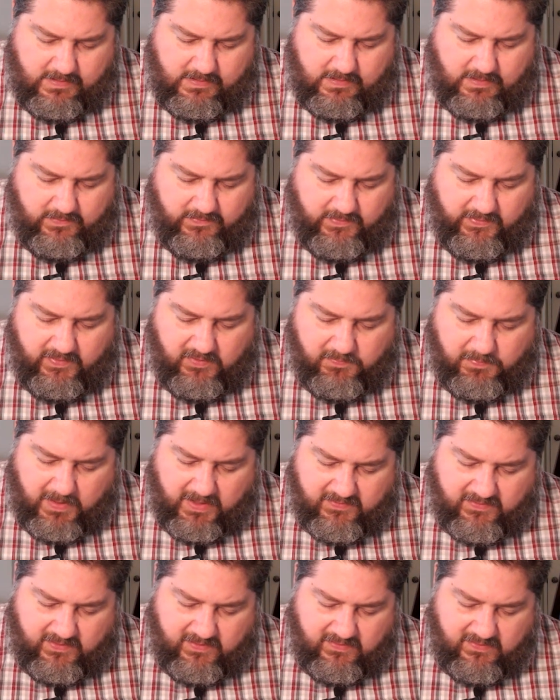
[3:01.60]
Then these
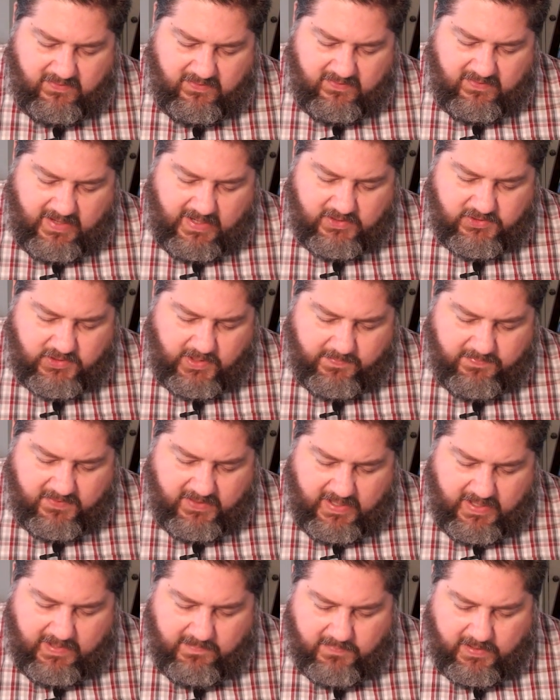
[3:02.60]
presidents and satraps
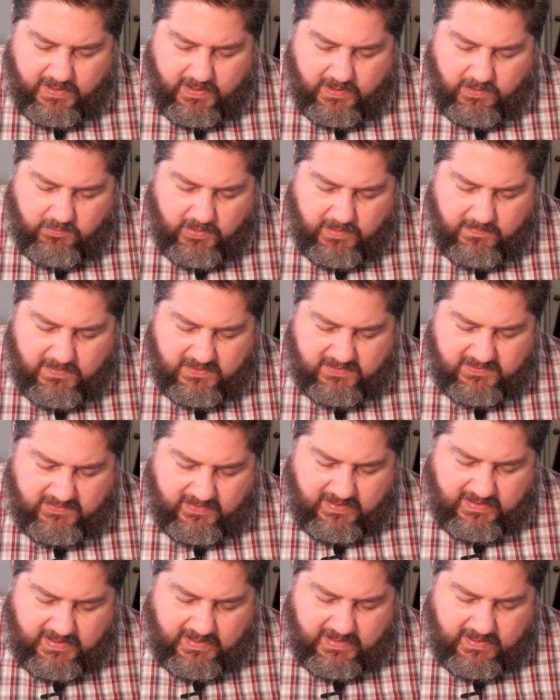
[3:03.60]
came by agreement to the
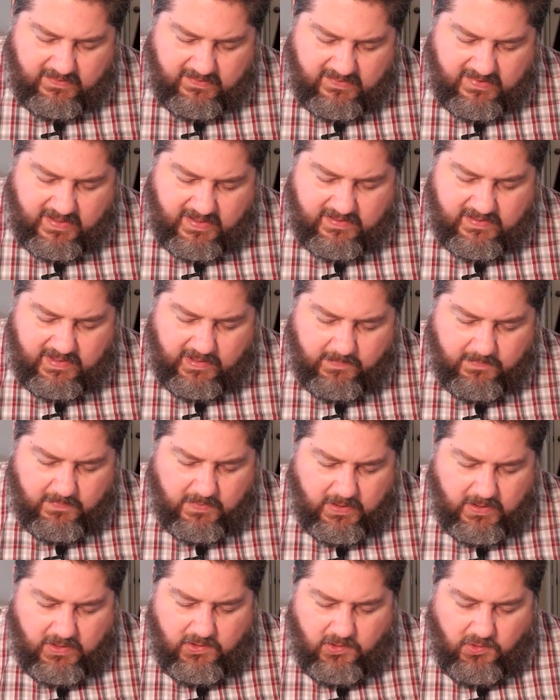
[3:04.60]
king and said to him,
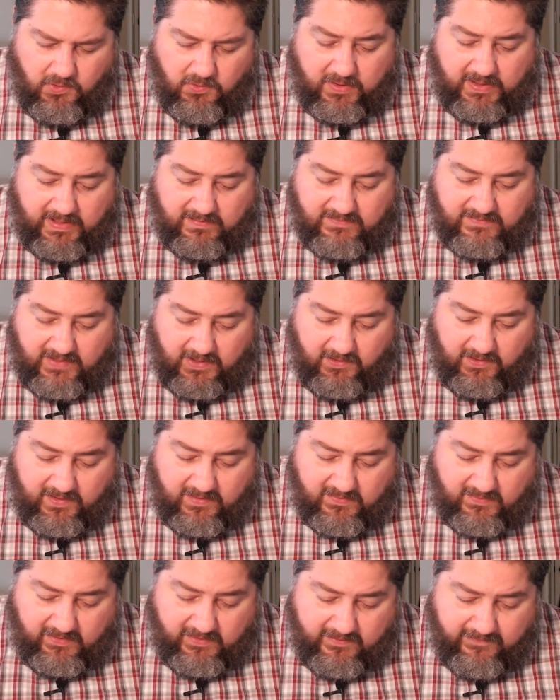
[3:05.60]
O King
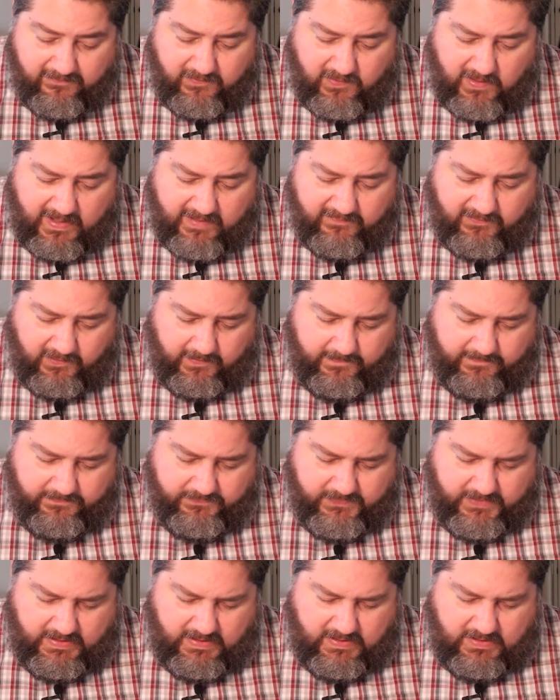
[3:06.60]
Darius, live forever.
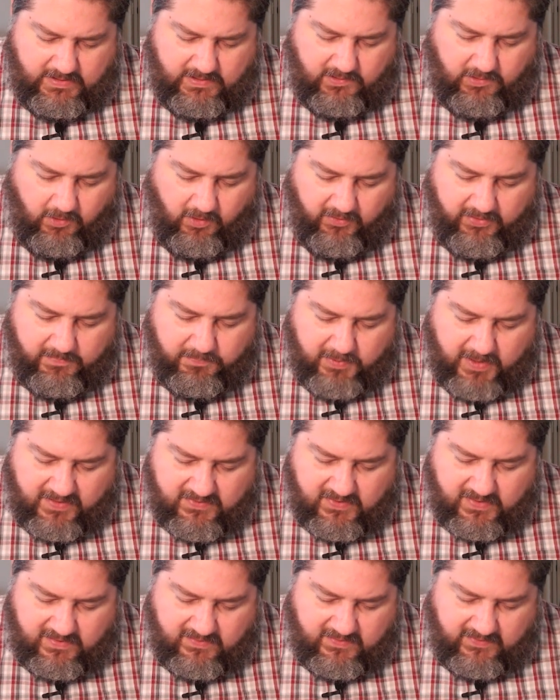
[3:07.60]
All the
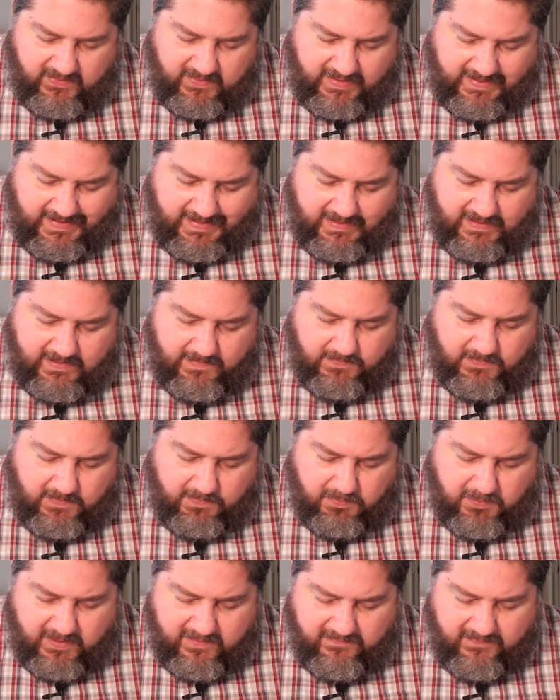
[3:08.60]
presidents of the kingdom, the
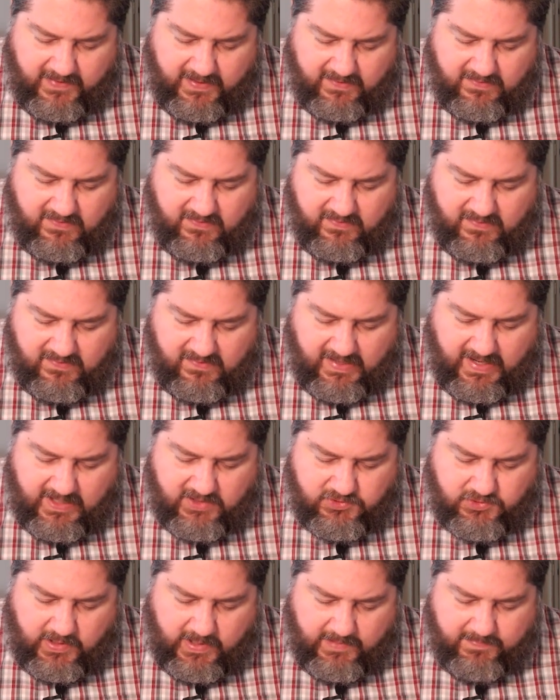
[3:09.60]
prefects and the
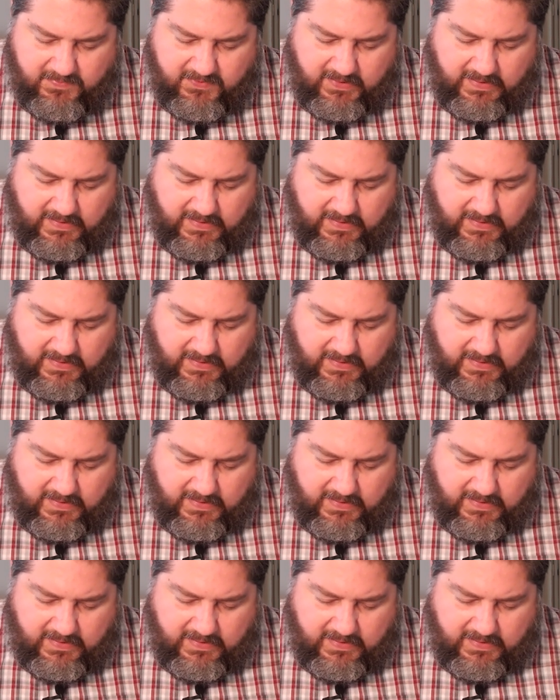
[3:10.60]
satraps,